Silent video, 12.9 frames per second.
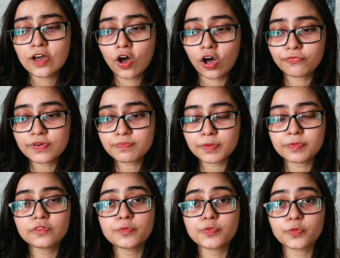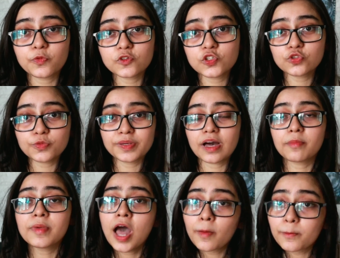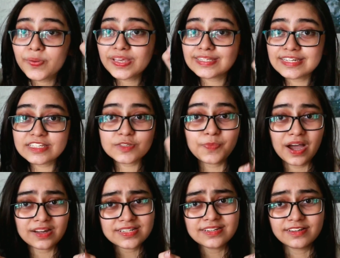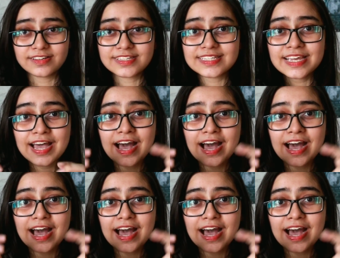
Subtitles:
Often people will propose you to become business partners.